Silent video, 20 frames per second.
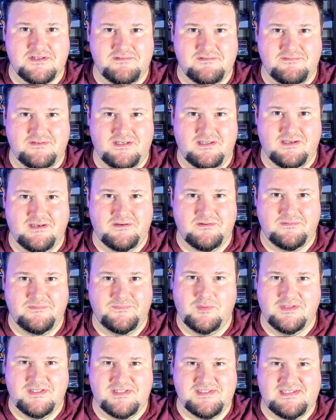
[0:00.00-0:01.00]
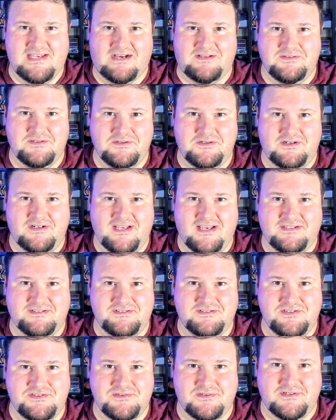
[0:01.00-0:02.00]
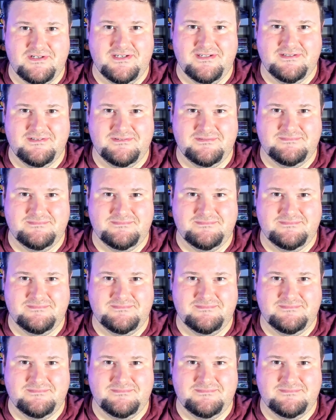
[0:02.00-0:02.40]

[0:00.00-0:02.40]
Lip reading: of the video. Please download it and enjoy.